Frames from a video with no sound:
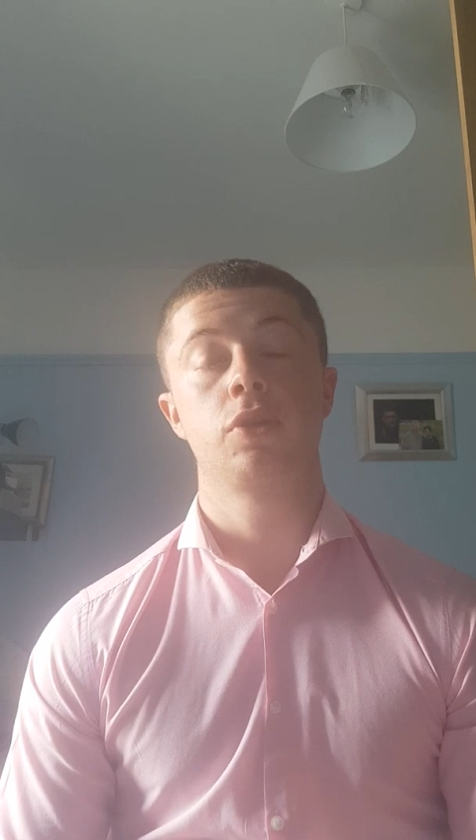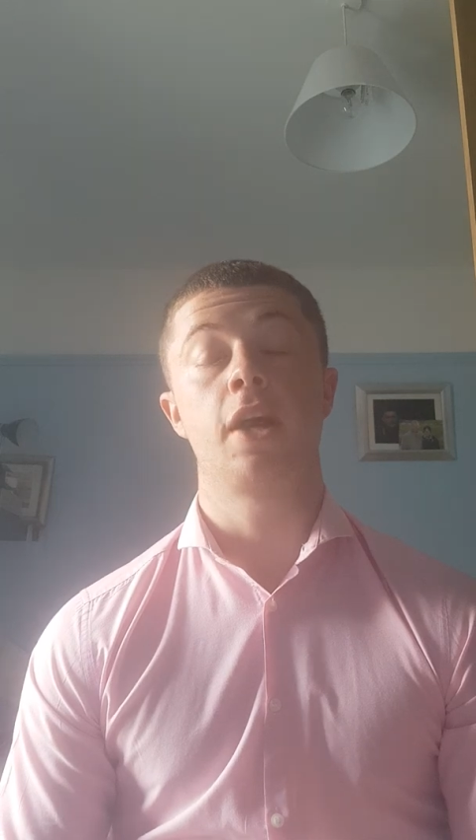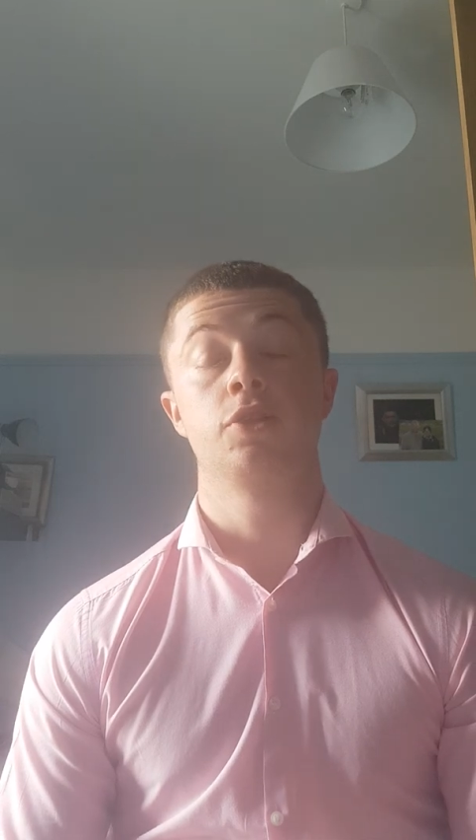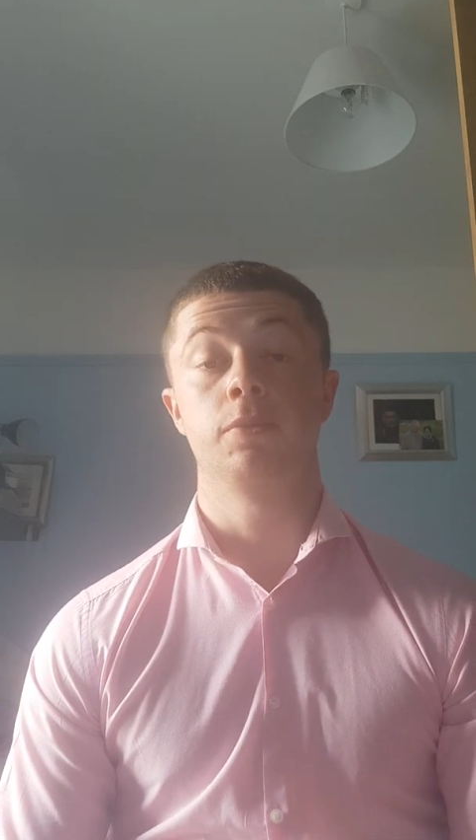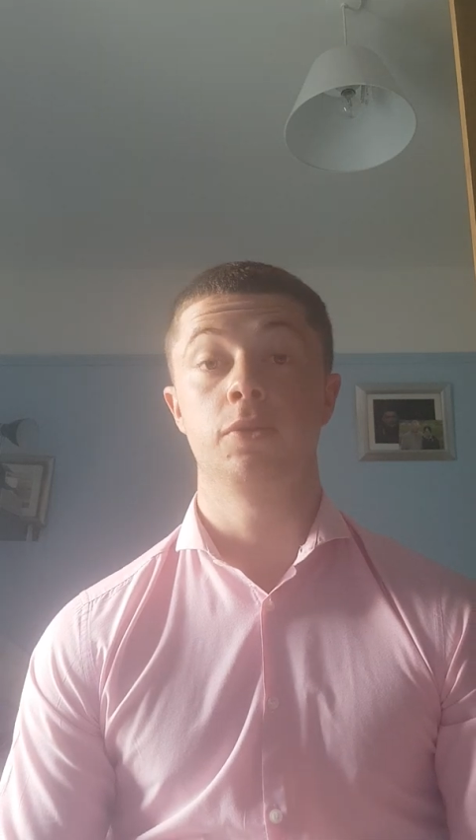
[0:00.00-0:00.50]

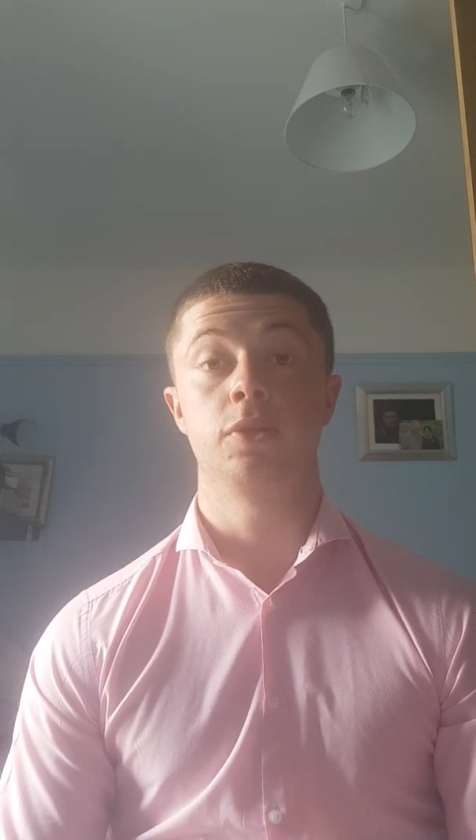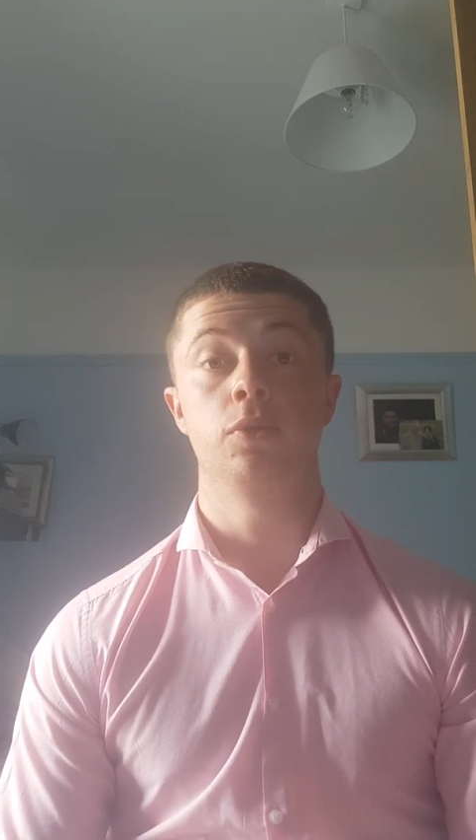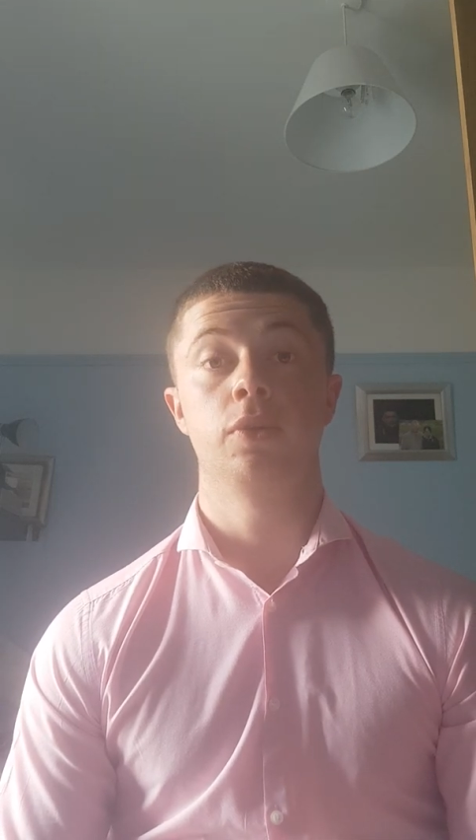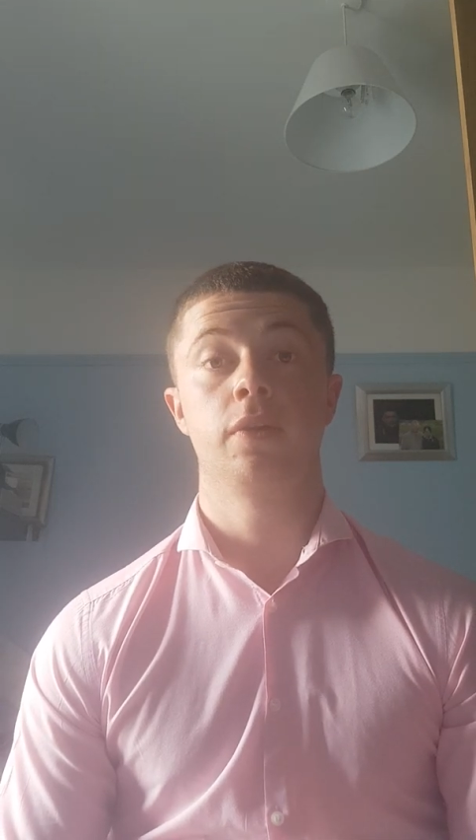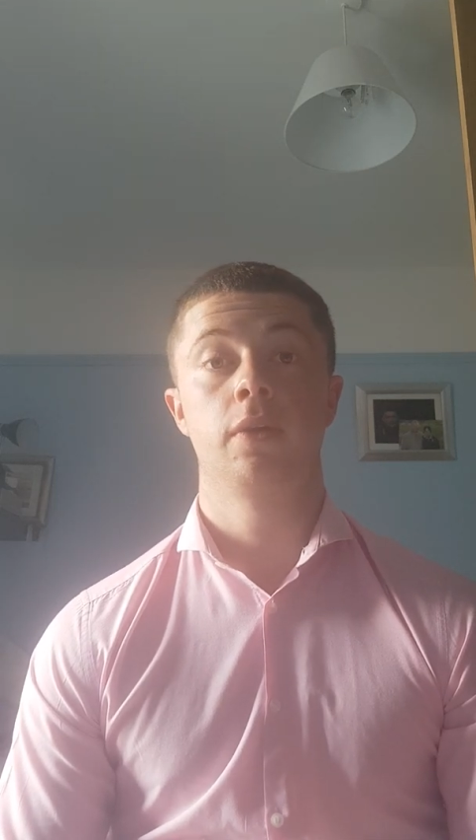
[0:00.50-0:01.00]
attributes
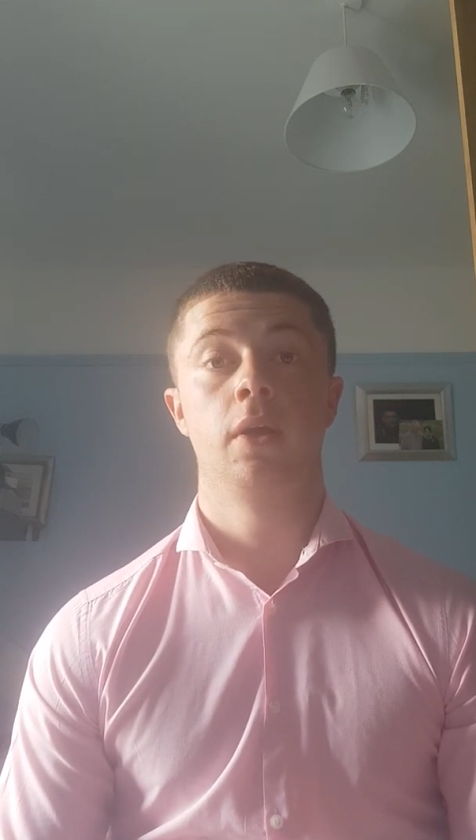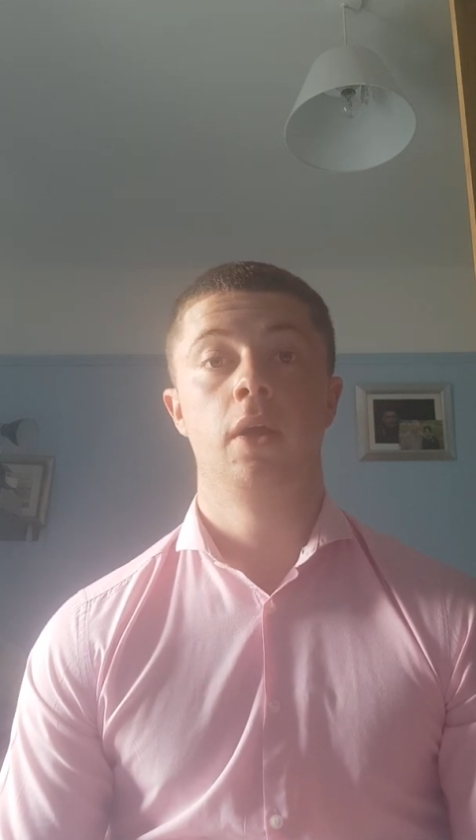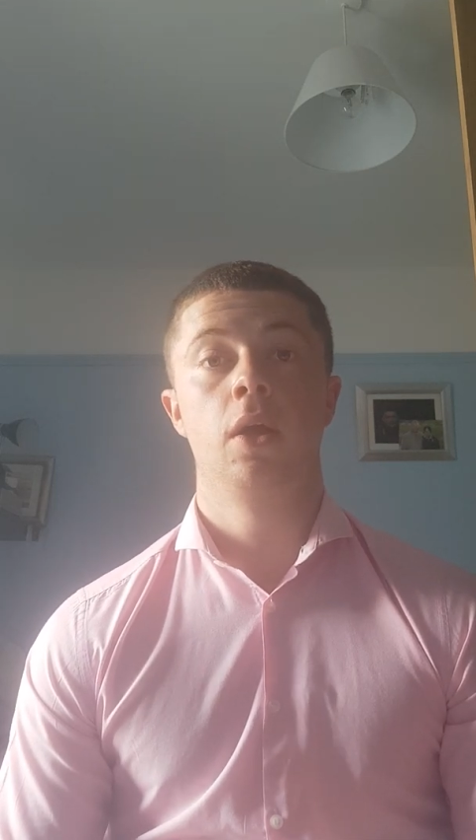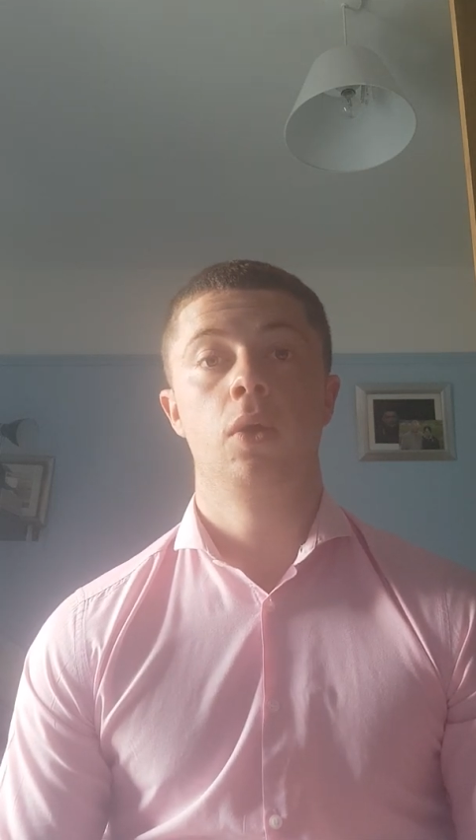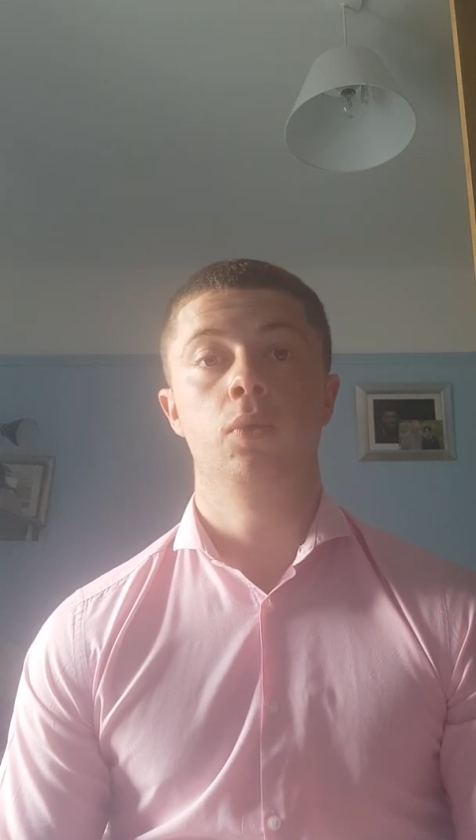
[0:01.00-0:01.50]
unit
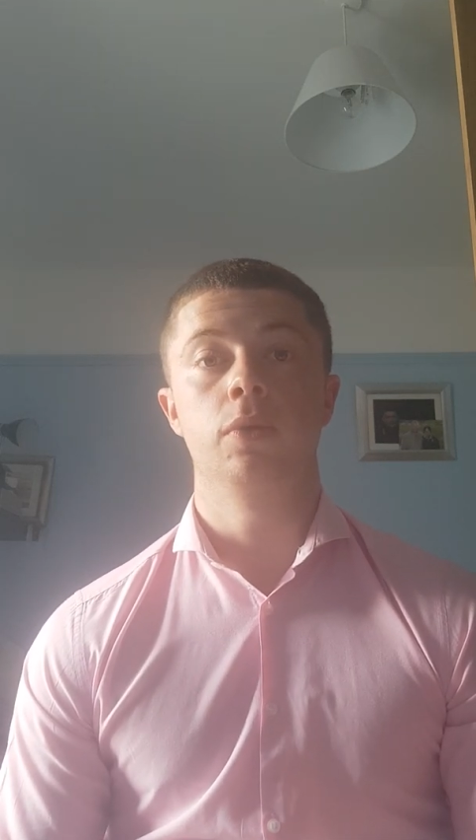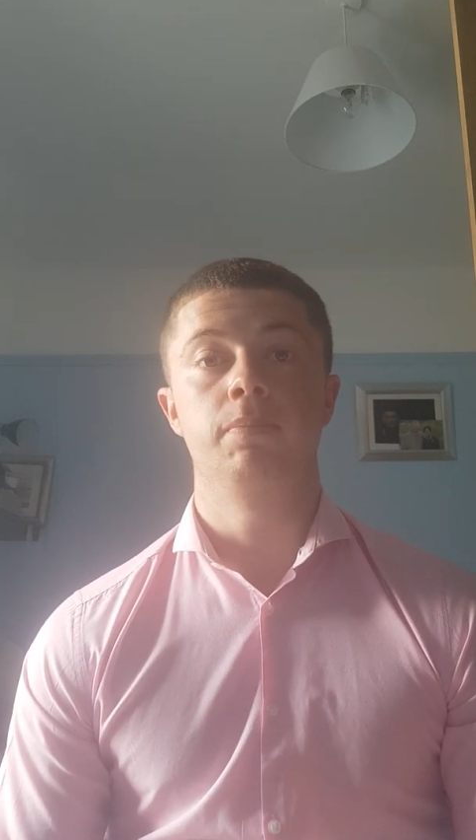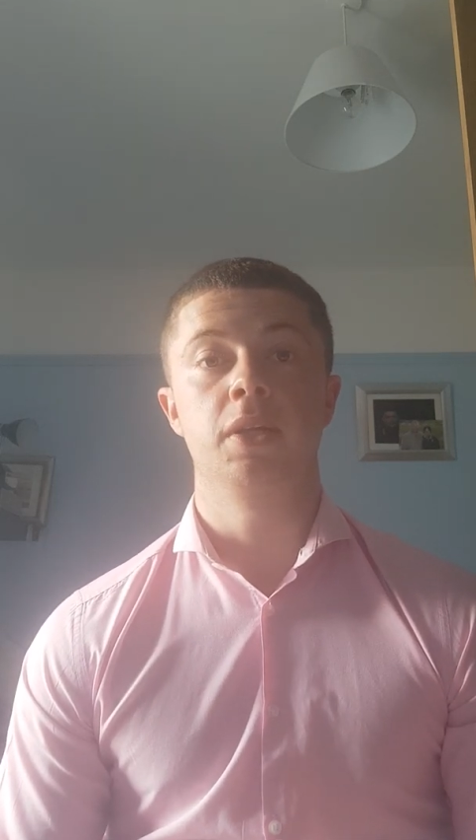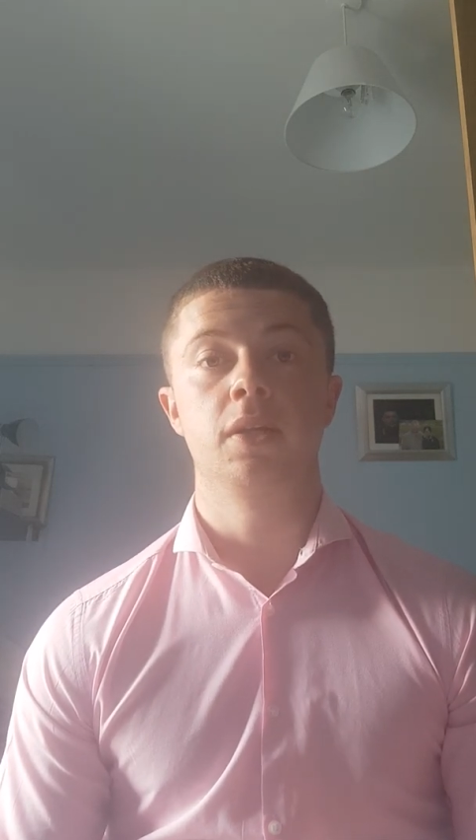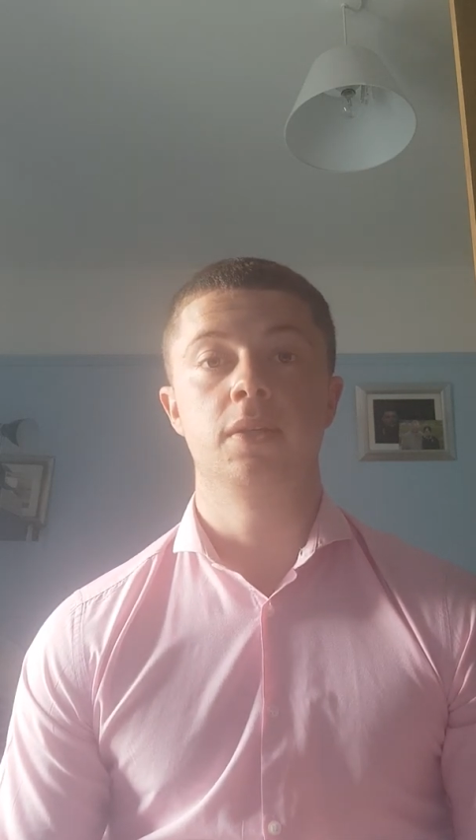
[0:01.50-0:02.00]
would
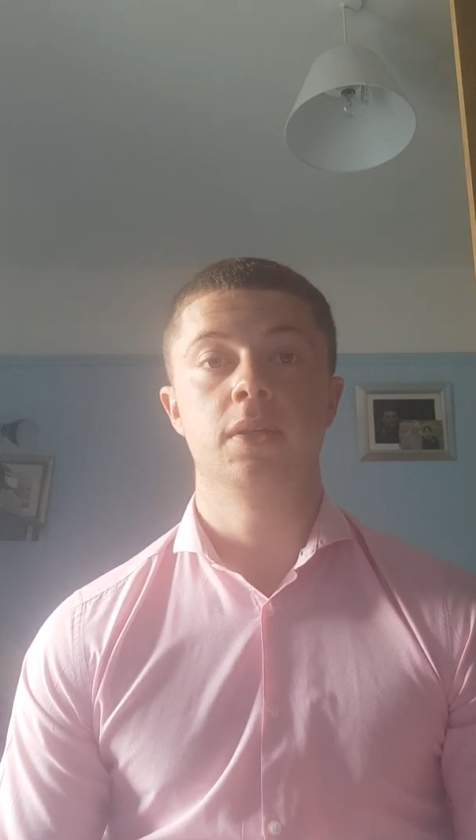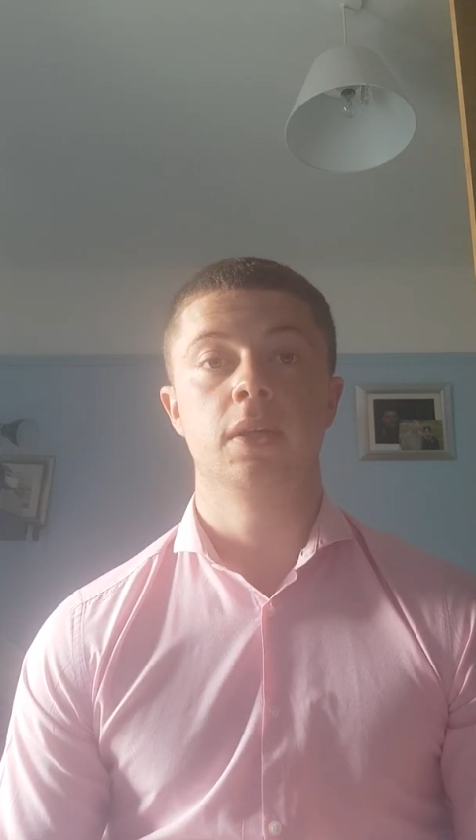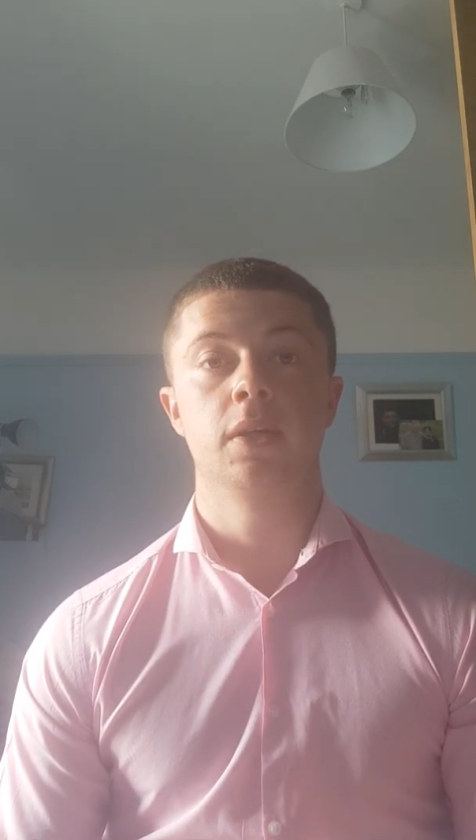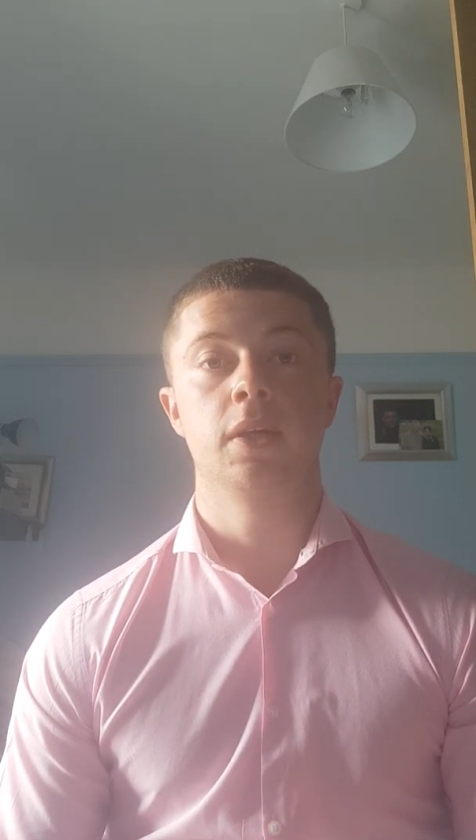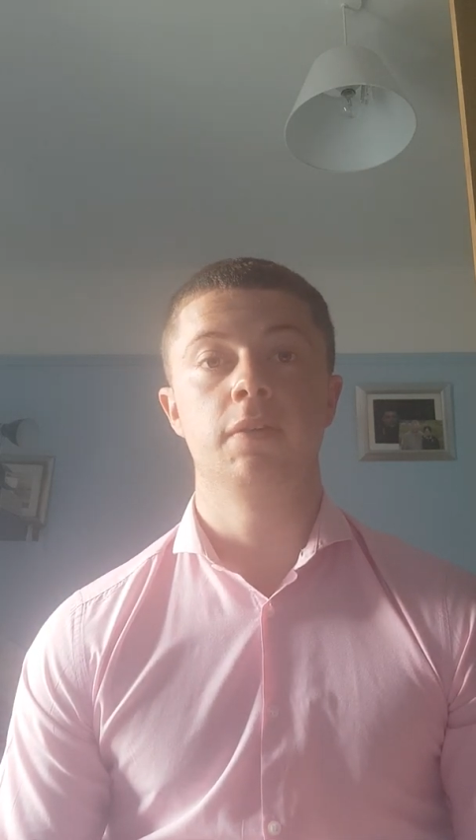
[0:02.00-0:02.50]
be to